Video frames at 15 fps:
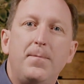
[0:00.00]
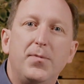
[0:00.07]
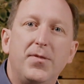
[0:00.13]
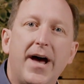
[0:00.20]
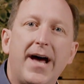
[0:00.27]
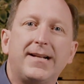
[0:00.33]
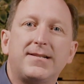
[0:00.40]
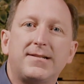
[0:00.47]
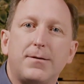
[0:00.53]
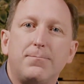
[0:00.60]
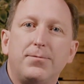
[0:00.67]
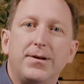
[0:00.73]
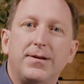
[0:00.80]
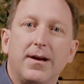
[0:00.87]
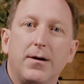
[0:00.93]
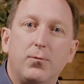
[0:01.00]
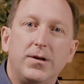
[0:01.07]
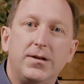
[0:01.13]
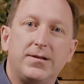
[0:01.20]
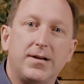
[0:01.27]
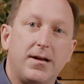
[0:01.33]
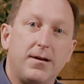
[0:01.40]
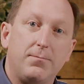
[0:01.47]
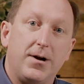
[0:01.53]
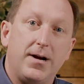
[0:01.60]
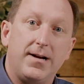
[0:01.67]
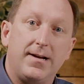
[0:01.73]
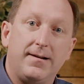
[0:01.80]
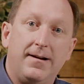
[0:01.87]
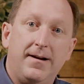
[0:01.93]
That's something that we
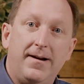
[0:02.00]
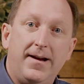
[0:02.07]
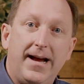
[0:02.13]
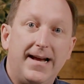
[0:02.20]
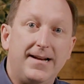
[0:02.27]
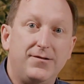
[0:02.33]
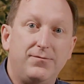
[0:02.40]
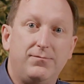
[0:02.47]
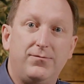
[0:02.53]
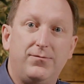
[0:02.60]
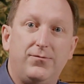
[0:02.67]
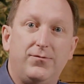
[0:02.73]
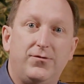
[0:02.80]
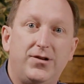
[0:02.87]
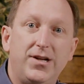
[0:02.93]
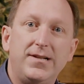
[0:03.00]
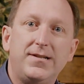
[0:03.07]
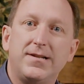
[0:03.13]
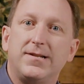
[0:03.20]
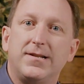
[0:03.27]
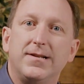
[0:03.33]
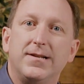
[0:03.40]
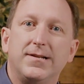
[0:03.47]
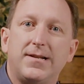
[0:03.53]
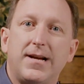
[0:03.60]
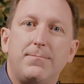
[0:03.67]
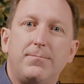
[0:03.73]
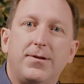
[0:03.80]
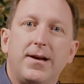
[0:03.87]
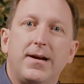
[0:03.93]
celebrate. And Jesus did the
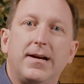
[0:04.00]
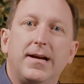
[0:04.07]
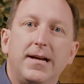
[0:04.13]
same thing.